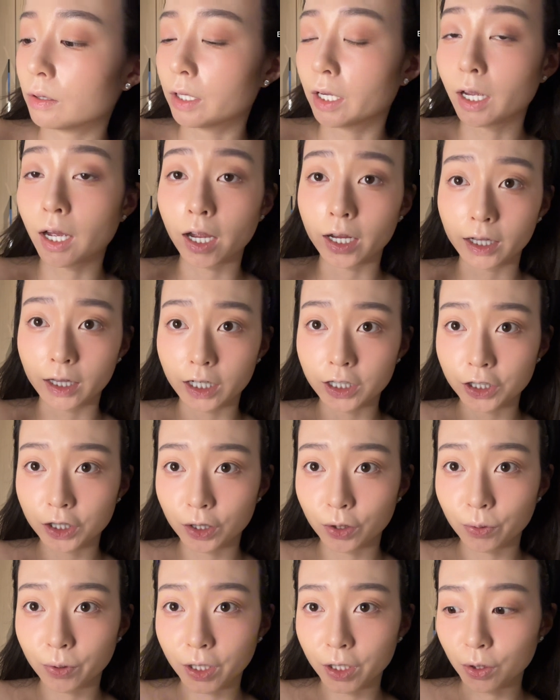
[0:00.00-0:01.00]
So the eyelash
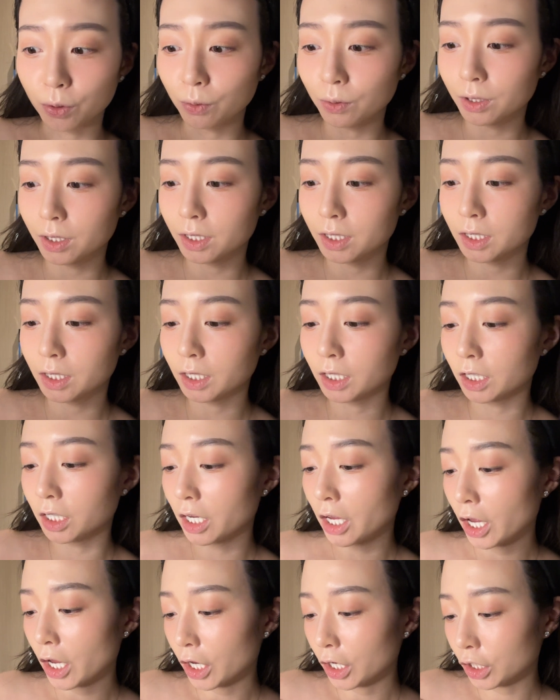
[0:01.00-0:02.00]
glue I use is the
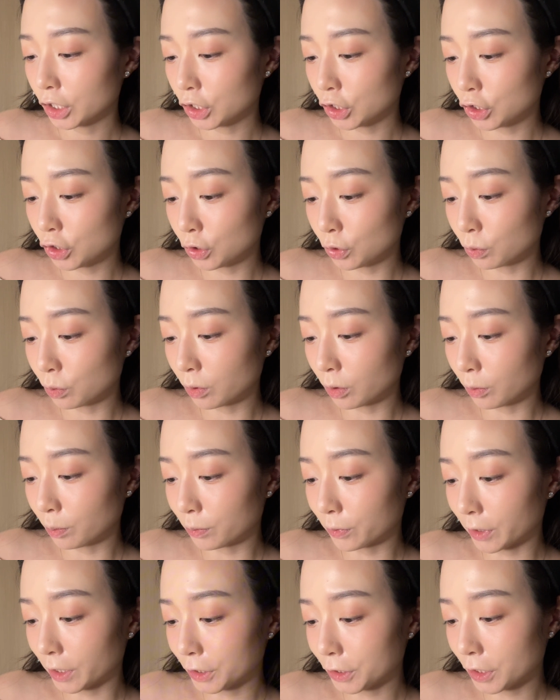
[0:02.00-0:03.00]
Duo
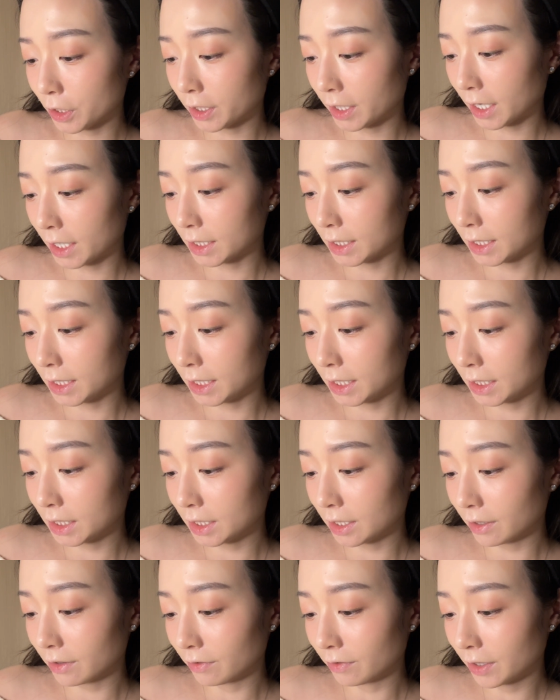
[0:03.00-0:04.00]
Brush-on
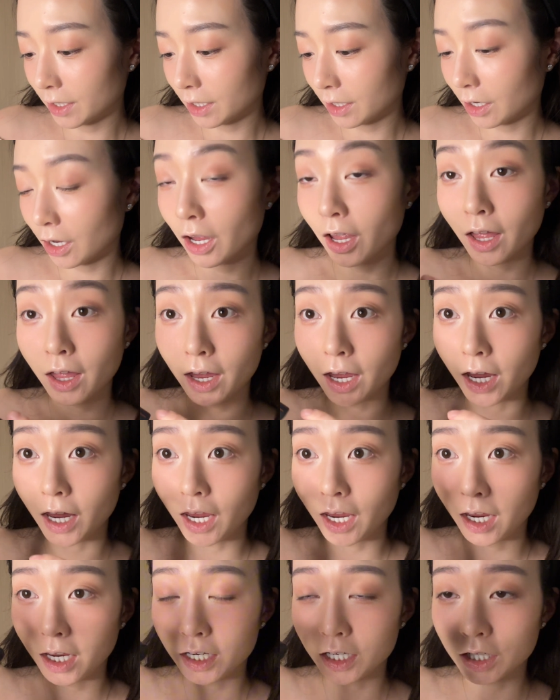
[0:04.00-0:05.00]
Adhesive
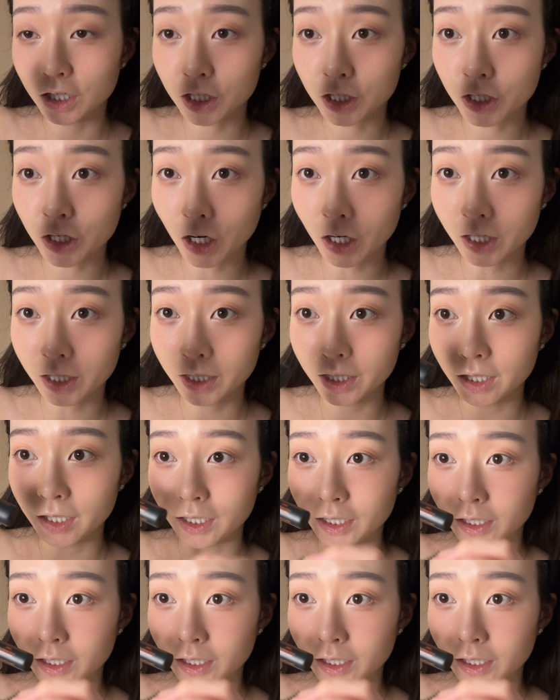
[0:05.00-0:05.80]
in dark.